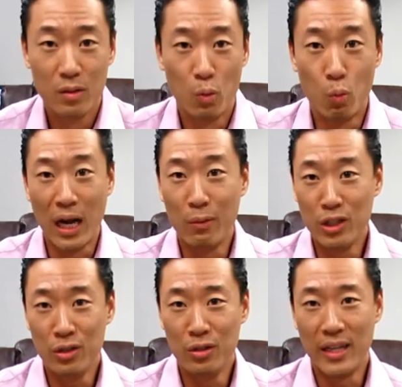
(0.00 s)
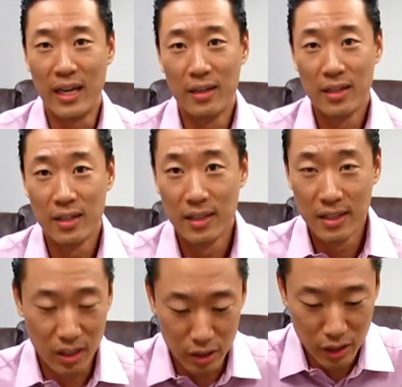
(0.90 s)
Why would you do that?
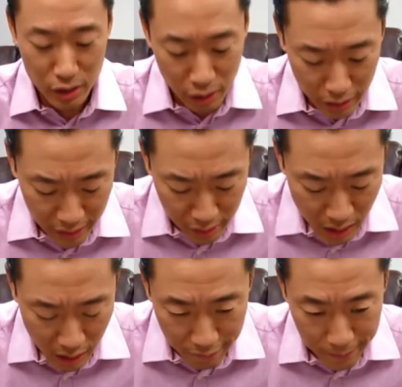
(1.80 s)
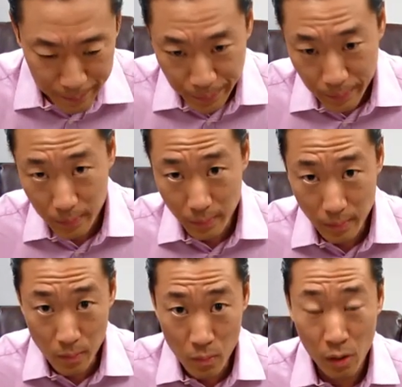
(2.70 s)
You know, you're just hurting yourself.
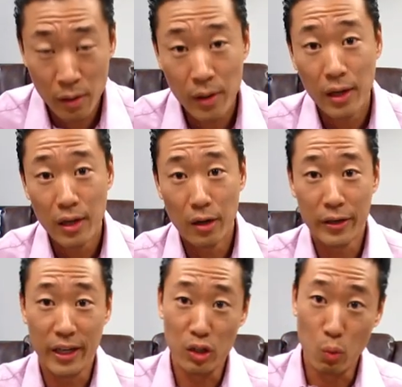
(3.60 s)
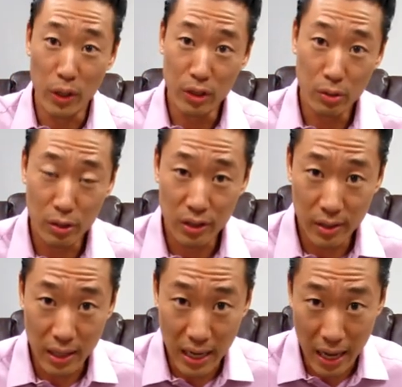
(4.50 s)
Okay, so when you go to
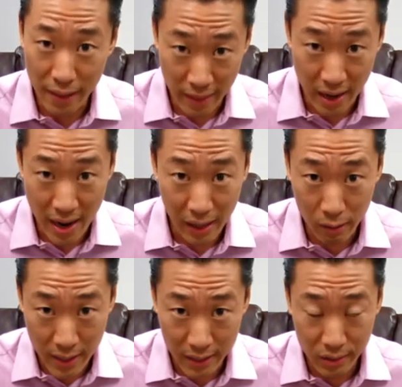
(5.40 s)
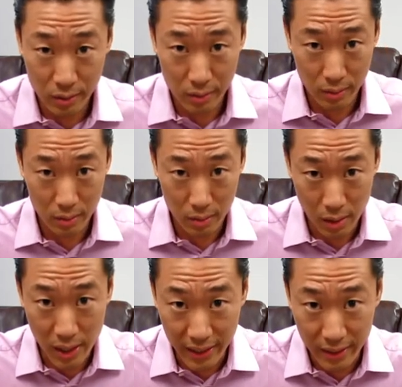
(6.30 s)
the the IRS
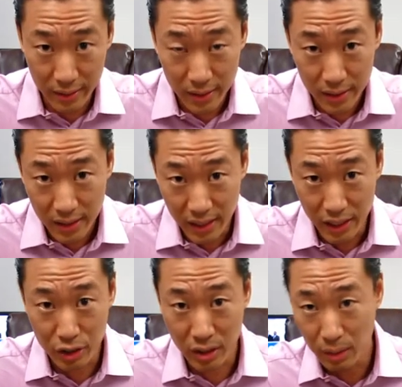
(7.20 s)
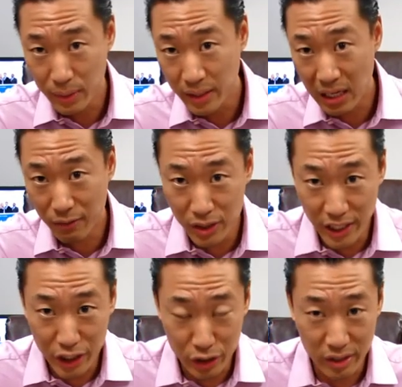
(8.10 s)
audit, it's going to be a
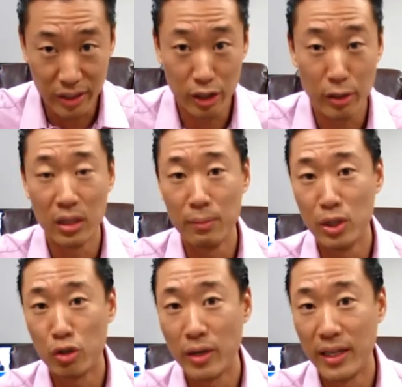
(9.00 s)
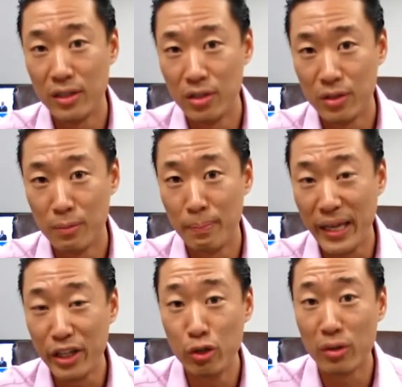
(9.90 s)
conversation and they're going to be trying to
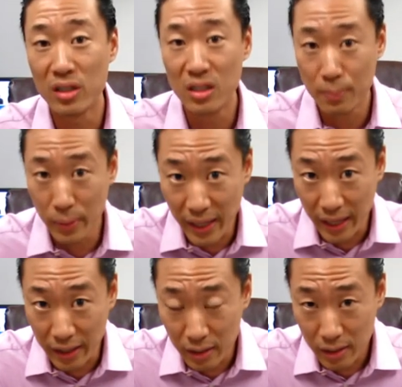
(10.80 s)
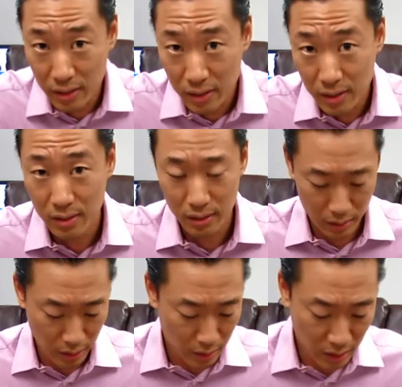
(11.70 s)
make you explain
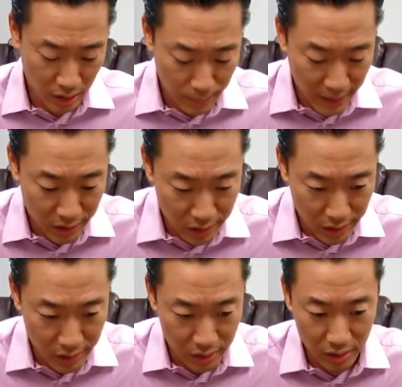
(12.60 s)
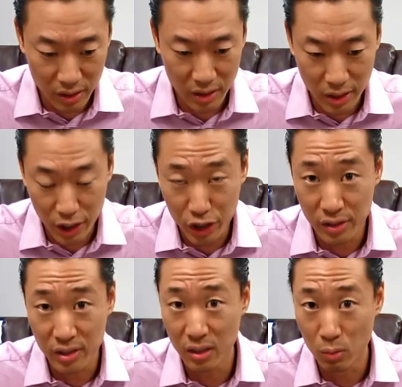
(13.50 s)
your expenses, your
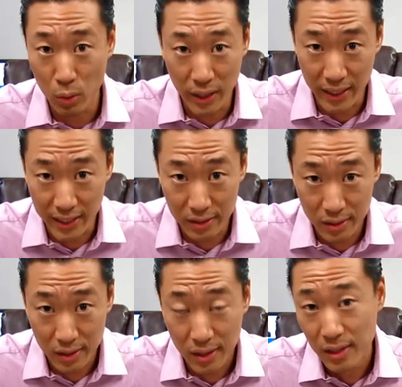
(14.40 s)
deductions, and whatnot.